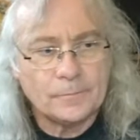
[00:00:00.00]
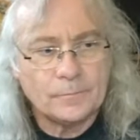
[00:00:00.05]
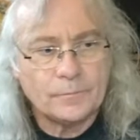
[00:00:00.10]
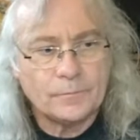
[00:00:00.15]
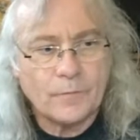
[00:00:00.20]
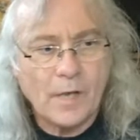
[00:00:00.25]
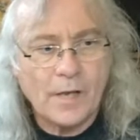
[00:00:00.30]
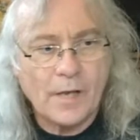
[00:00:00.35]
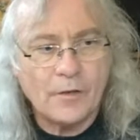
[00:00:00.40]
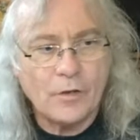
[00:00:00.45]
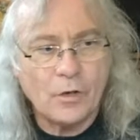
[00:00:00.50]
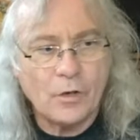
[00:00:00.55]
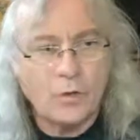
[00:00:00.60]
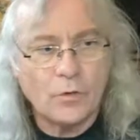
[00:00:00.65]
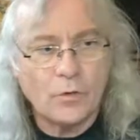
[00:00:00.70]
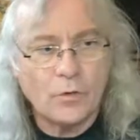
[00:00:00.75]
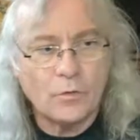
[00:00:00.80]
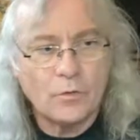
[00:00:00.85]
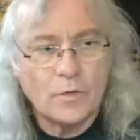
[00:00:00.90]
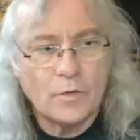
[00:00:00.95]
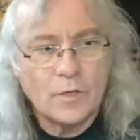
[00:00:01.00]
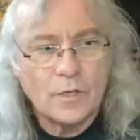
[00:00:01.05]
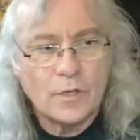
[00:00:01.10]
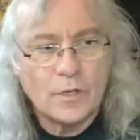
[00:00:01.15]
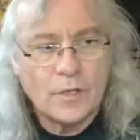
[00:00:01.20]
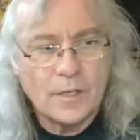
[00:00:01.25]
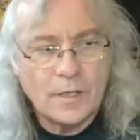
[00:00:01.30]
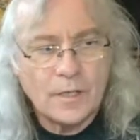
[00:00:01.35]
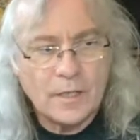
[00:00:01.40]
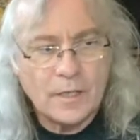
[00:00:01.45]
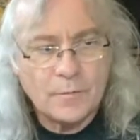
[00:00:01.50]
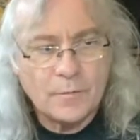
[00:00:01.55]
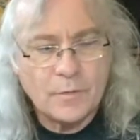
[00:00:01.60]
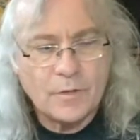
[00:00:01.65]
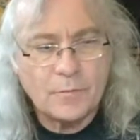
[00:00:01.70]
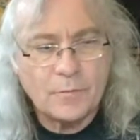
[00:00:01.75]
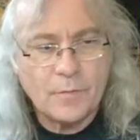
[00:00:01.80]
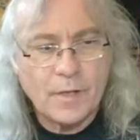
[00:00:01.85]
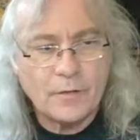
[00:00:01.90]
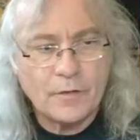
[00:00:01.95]
I know him and
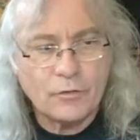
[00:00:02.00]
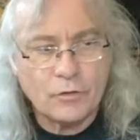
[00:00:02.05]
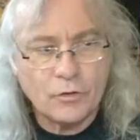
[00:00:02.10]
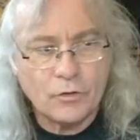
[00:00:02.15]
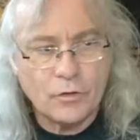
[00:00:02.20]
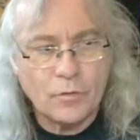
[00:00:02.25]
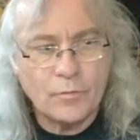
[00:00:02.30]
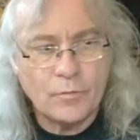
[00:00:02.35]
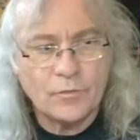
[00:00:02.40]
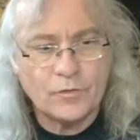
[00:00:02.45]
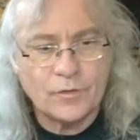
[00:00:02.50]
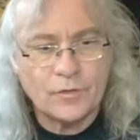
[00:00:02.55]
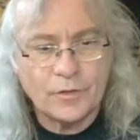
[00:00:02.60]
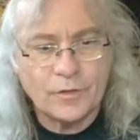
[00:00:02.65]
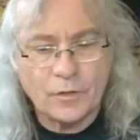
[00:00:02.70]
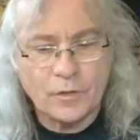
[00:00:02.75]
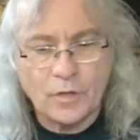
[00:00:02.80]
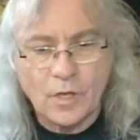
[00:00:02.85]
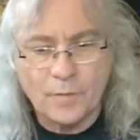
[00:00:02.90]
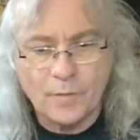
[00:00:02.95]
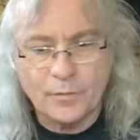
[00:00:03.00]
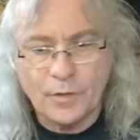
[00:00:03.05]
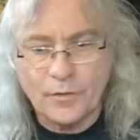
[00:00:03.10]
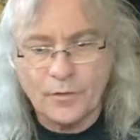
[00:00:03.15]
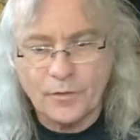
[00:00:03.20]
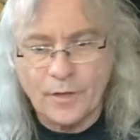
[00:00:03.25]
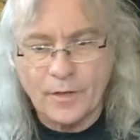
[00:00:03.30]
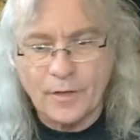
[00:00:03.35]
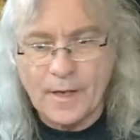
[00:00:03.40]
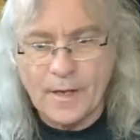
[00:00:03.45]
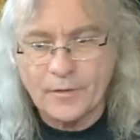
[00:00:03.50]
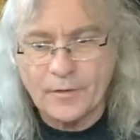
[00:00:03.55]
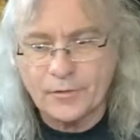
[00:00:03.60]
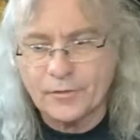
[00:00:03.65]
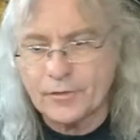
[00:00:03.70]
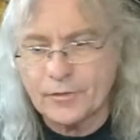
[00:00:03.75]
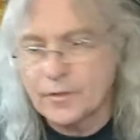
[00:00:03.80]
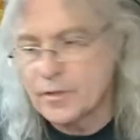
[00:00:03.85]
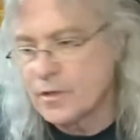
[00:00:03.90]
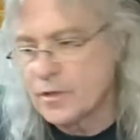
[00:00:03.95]
Ben Coombs and a couple other guys.
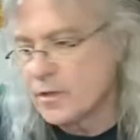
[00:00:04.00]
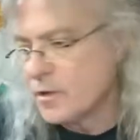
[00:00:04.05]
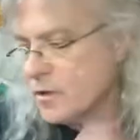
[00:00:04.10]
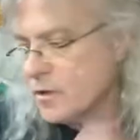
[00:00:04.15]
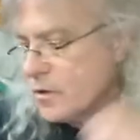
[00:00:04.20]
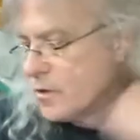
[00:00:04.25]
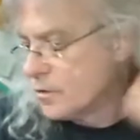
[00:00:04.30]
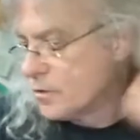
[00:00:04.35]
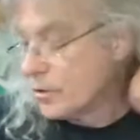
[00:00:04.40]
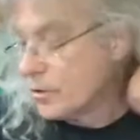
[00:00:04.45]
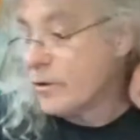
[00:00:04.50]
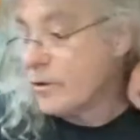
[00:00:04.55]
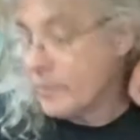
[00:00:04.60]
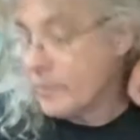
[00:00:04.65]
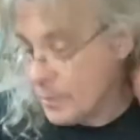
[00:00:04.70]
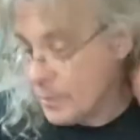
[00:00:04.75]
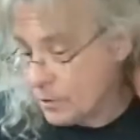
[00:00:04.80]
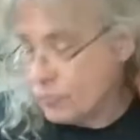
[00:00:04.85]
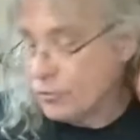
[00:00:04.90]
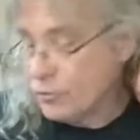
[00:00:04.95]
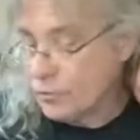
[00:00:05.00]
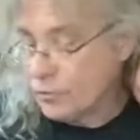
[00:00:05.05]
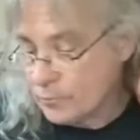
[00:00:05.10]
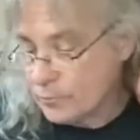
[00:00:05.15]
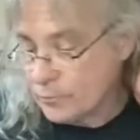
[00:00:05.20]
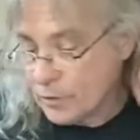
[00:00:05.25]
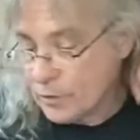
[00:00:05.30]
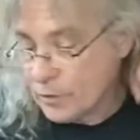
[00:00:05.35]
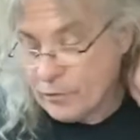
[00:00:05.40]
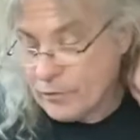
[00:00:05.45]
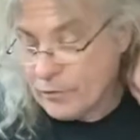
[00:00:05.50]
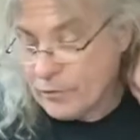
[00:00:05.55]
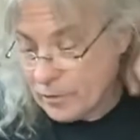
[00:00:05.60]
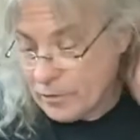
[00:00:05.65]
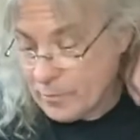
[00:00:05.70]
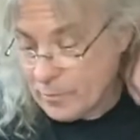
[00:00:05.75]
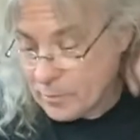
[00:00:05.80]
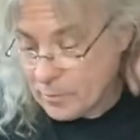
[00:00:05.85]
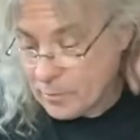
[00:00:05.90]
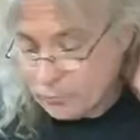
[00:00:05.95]
Larry Mitchell, a
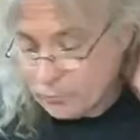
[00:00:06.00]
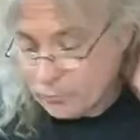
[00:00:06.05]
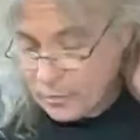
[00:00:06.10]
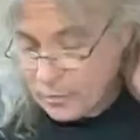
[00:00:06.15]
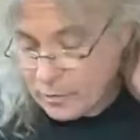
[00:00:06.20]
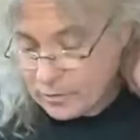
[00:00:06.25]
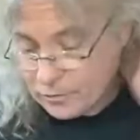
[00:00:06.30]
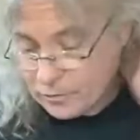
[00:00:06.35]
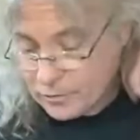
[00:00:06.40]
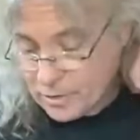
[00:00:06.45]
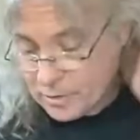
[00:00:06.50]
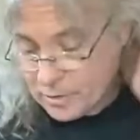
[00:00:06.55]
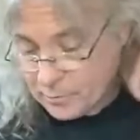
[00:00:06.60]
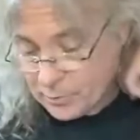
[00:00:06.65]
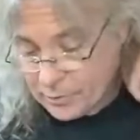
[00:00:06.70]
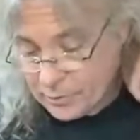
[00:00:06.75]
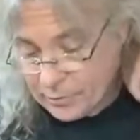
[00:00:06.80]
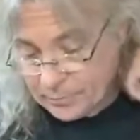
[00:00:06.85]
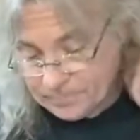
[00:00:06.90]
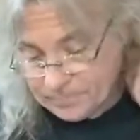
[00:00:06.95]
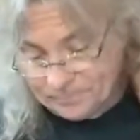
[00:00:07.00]
great guitar player.